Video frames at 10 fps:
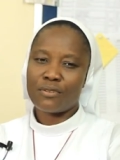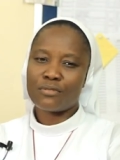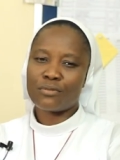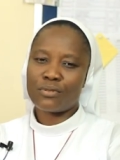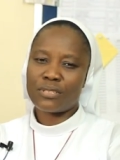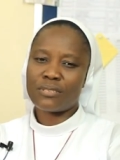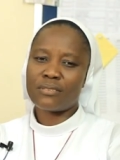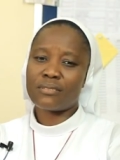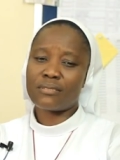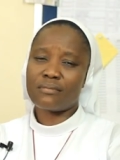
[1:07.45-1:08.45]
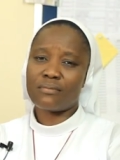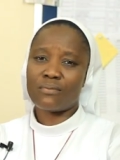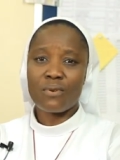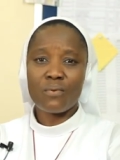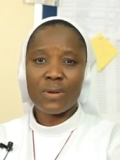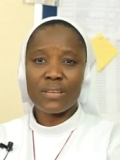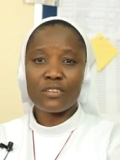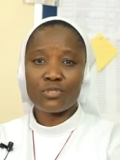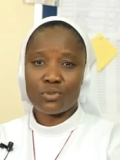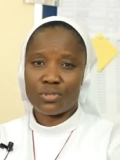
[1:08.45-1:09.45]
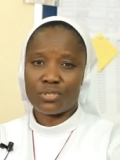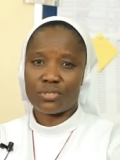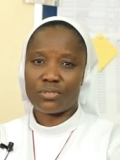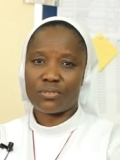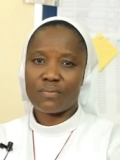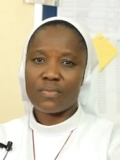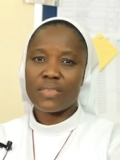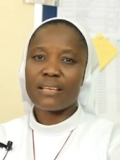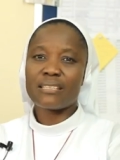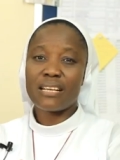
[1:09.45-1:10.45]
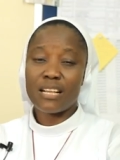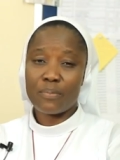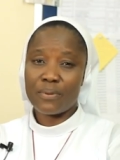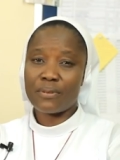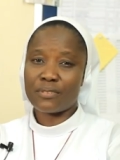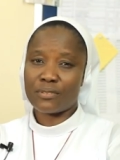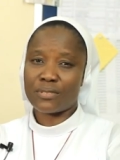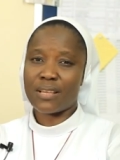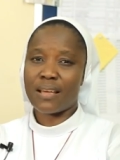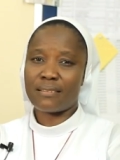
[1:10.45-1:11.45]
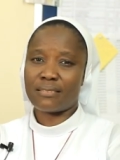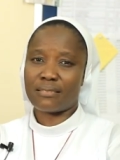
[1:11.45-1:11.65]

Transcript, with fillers: So this is one way the church is helping the society.